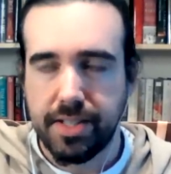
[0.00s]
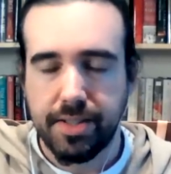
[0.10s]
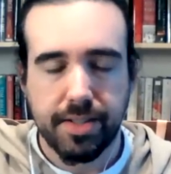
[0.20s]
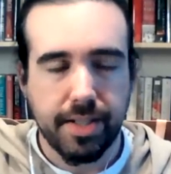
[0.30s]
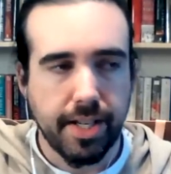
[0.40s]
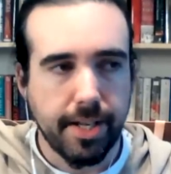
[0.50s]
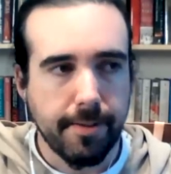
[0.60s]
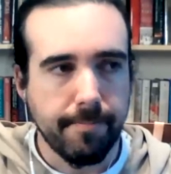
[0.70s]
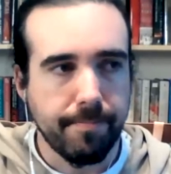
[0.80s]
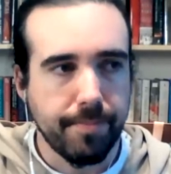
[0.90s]
It's
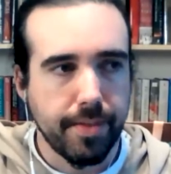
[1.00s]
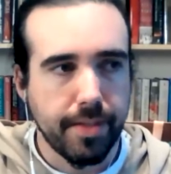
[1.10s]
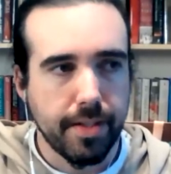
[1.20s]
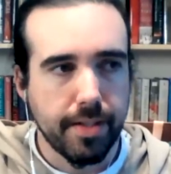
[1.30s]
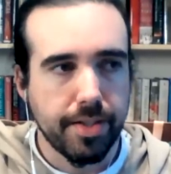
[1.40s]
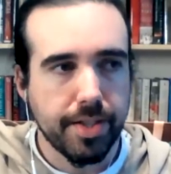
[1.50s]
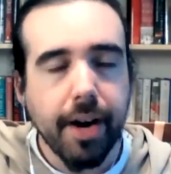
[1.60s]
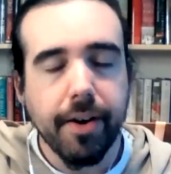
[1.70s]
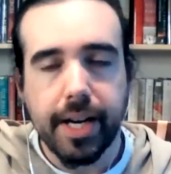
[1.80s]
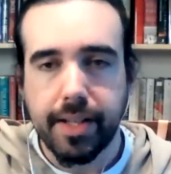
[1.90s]
um,
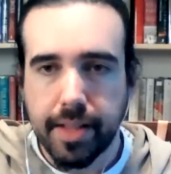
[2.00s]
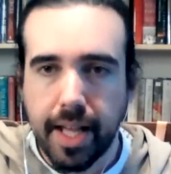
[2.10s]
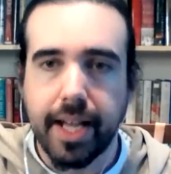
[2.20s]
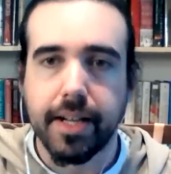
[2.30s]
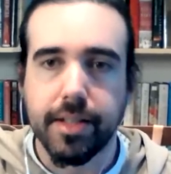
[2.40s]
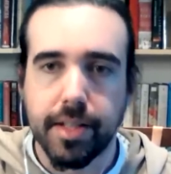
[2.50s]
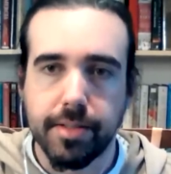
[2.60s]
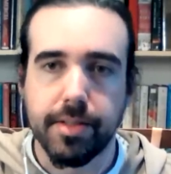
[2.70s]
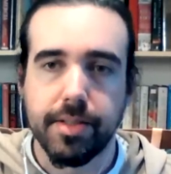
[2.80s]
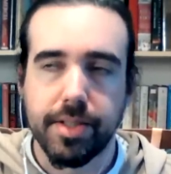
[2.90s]
sharing that
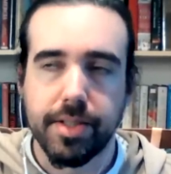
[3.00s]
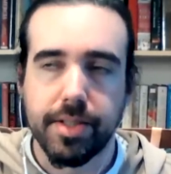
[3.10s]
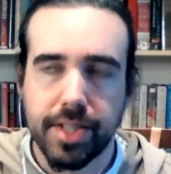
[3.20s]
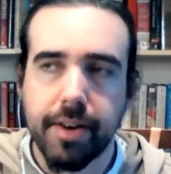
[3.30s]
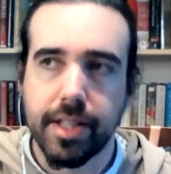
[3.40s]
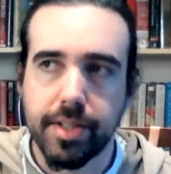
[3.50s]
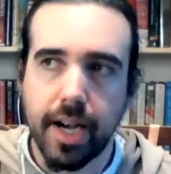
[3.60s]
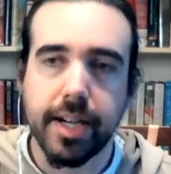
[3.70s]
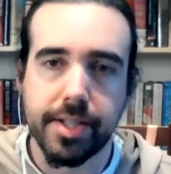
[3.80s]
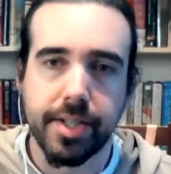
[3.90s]
those sharing
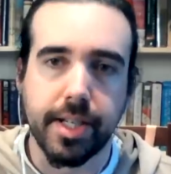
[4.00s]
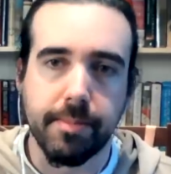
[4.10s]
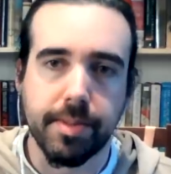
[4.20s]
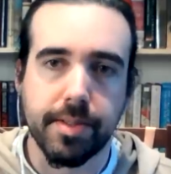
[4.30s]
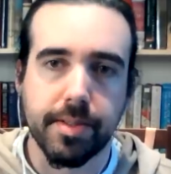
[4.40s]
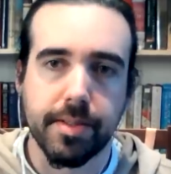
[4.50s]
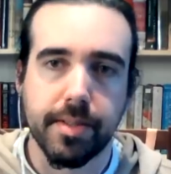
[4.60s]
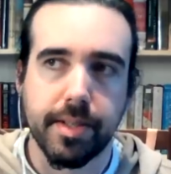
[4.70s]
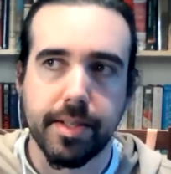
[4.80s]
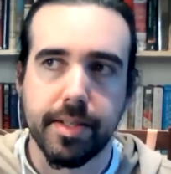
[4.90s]
those hardships